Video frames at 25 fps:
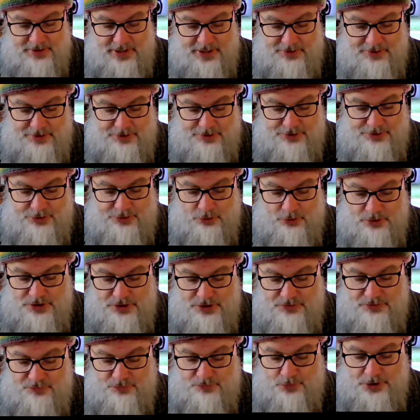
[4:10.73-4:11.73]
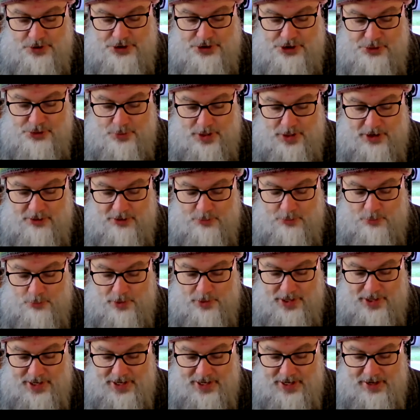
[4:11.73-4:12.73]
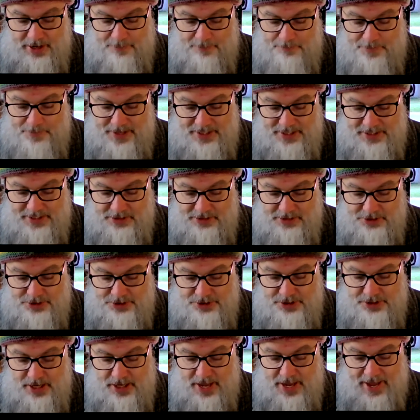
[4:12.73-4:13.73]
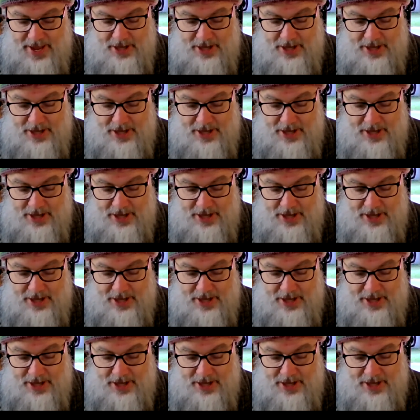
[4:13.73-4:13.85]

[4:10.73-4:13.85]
that the thoughts of which you are aware are meaningless